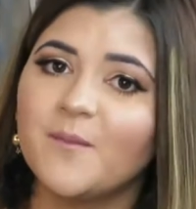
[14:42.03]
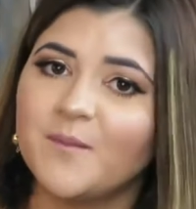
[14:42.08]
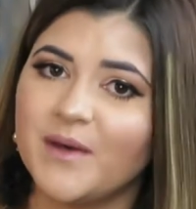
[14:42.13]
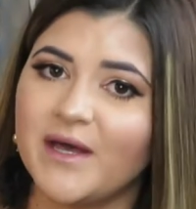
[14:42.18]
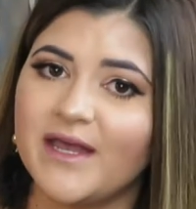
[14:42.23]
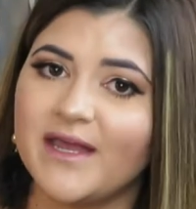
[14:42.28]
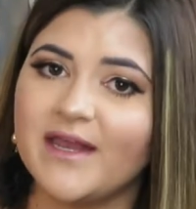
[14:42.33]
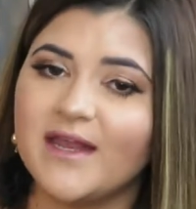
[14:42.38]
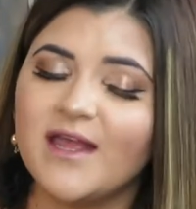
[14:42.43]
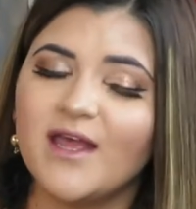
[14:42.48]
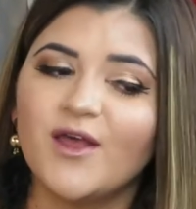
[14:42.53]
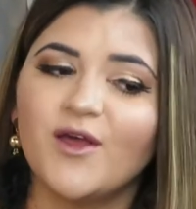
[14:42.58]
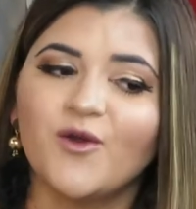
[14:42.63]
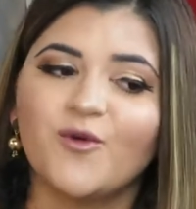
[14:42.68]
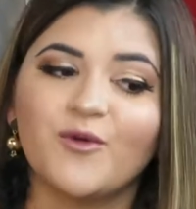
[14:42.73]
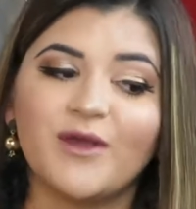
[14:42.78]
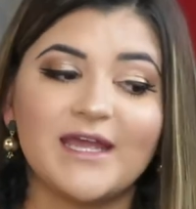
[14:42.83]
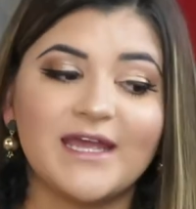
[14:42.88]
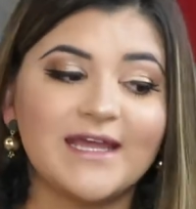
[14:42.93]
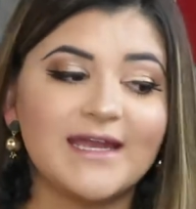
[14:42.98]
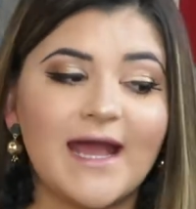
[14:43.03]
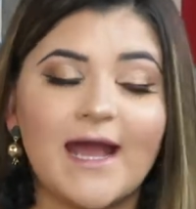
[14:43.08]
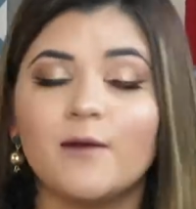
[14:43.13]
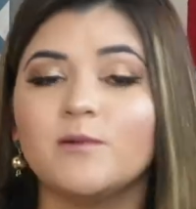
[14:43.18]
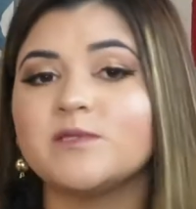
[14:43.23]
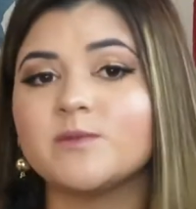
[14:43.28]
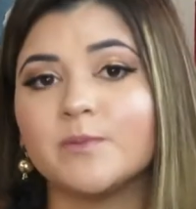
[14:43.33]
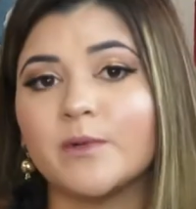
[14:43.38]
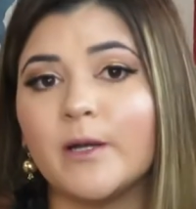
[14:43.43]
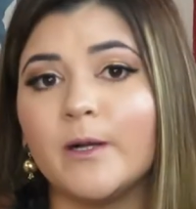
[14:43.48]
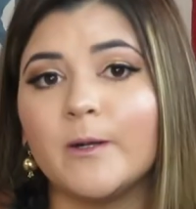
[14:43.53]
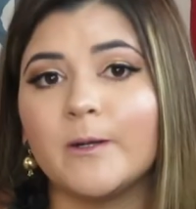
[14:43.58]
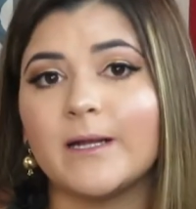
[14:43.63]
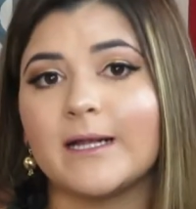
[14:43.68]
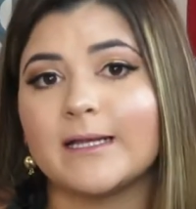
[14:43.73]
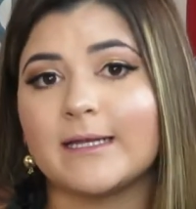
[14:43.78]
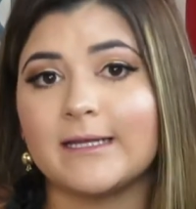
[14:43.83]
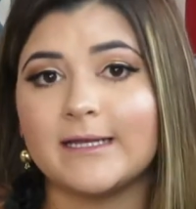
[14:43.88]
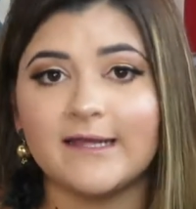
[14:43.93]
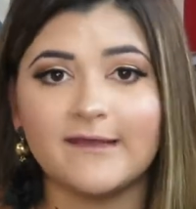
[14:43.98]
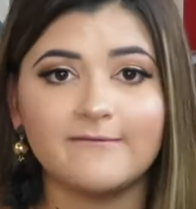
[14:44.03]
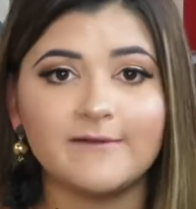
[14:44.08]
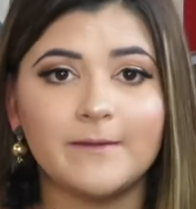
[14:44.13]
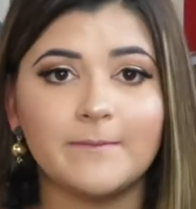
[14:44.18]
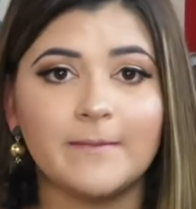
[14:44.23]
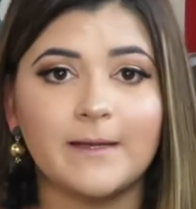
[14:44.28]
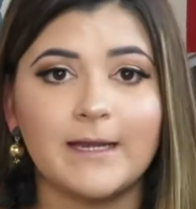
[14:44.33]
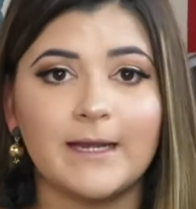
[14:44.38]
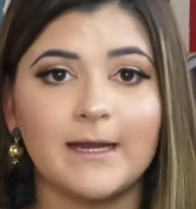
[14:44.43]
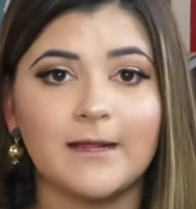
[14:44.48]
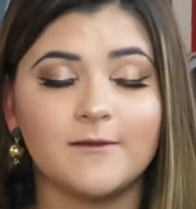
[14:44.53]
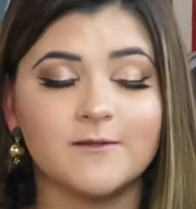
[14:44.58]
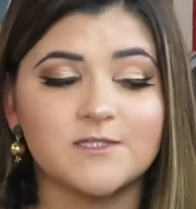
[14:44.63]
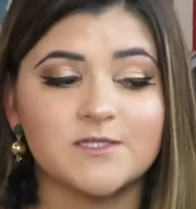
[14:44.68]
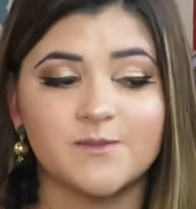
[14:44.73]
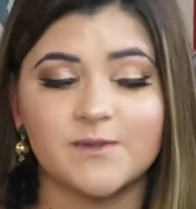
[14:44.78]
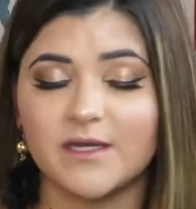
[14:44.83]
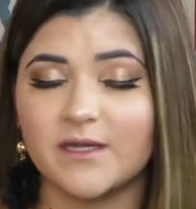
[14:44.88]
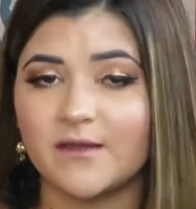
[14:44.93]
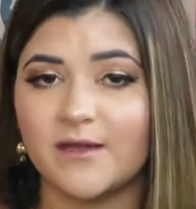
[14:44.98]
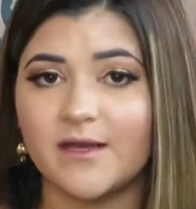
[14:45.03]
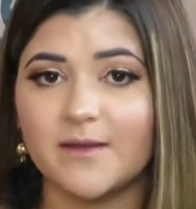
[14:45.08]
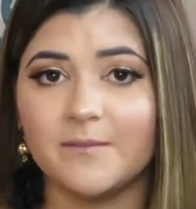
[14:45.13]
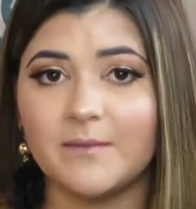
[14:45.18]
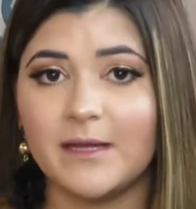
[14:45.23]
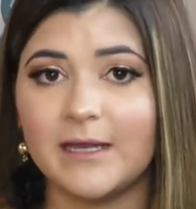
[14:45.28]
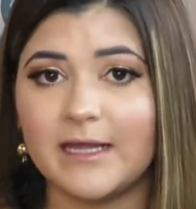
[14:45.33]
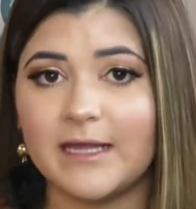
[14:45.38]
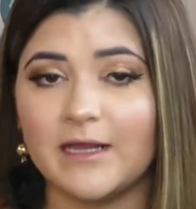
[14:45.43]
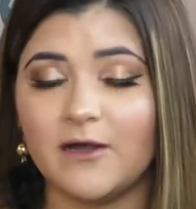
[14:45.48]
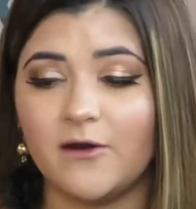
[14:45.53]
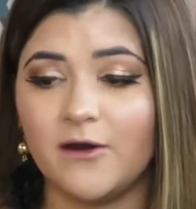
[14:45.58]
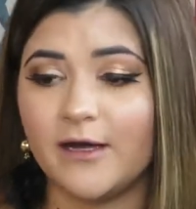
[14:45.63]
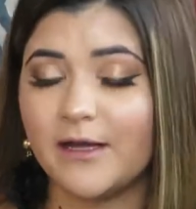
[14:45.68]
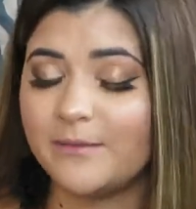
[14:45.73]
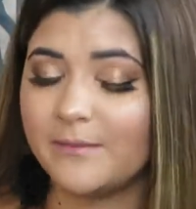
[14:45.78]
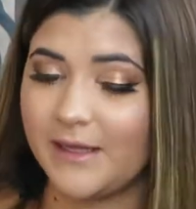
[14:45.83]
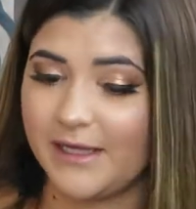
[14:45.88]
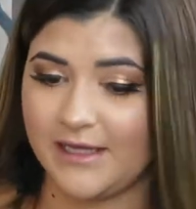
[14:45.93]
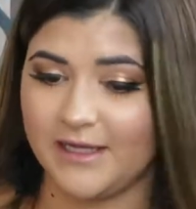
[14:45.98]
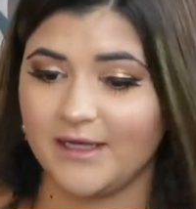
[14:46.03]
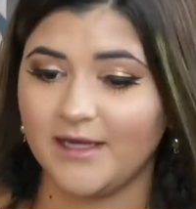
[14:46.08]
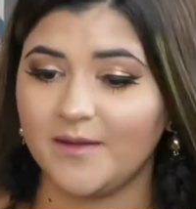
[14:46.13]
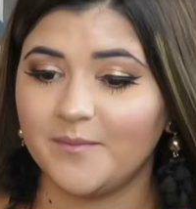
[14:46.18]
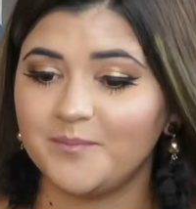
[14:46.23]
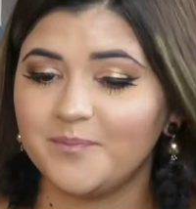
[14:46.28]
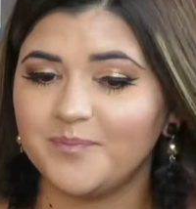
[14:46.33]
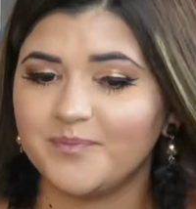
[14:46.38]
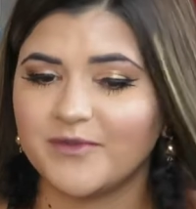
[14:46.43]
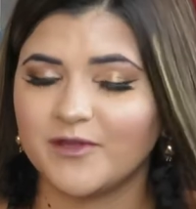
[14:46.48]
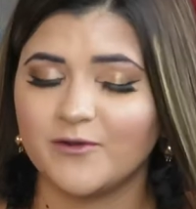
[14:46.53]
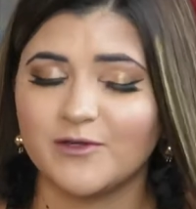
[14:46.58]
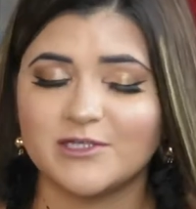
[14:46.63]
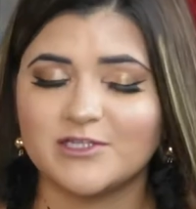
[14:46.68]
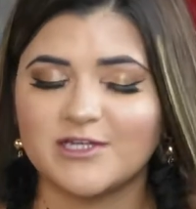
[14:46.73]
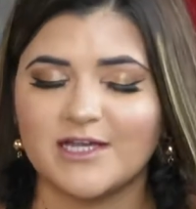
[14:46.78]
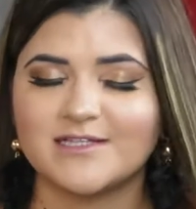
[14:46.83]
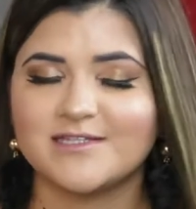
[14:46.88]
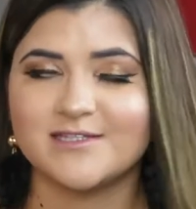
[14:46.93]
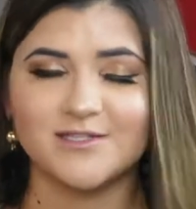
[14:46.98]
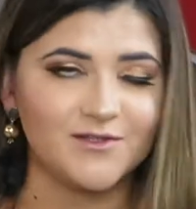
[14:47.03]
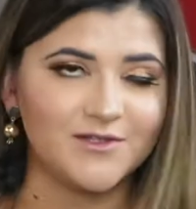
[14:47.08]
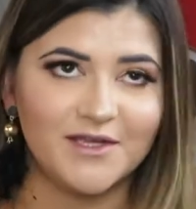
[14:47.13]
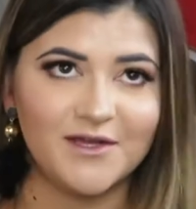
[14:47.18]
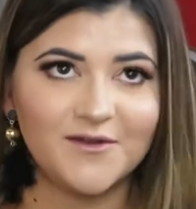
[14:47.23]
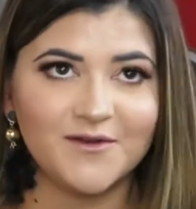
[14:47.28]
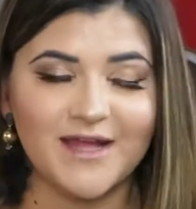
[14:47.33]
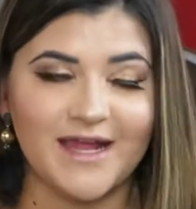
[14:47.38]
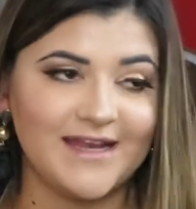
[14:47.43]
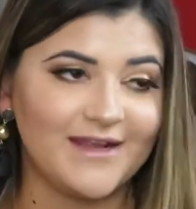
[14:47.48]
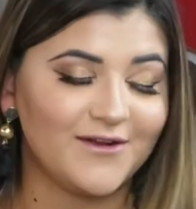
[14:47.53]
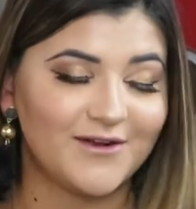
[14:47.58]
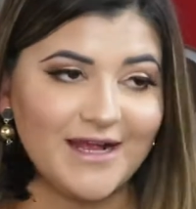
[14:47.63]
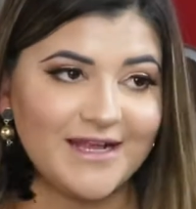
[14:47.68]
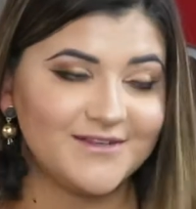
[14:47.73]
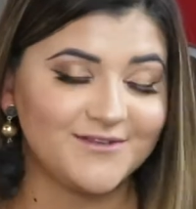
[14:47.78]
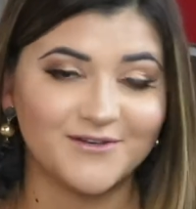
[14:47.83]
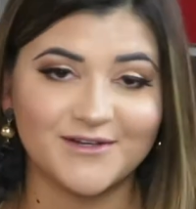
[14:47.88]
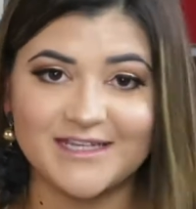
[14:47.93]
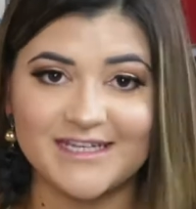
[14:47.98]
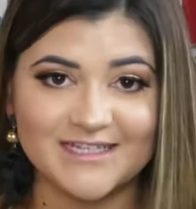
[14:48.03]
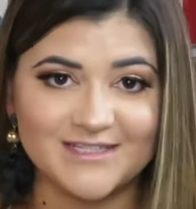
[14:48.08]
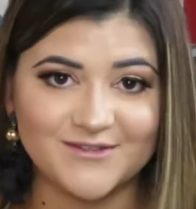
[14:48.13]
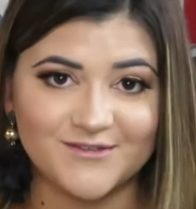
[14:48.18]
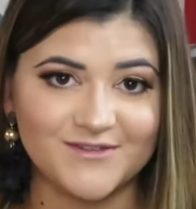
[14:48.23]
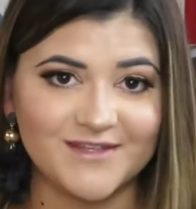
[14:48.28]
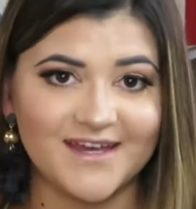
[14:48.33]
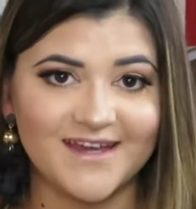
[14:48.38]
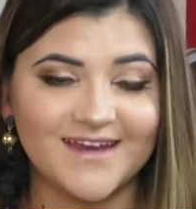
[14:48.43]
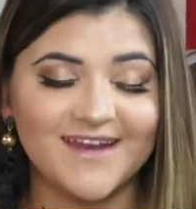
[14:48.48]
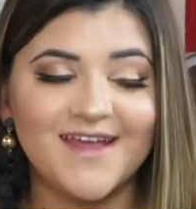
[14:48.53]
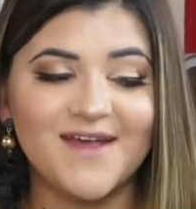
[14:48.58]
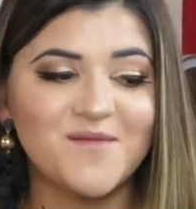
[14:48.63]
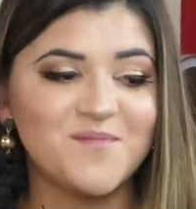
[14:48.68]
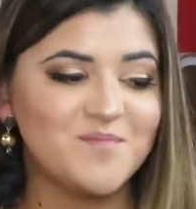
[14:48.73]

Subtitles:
But when I was broke, didn't have any money to go spend a lot of money on makeup, which I still don't. I don't need to do that.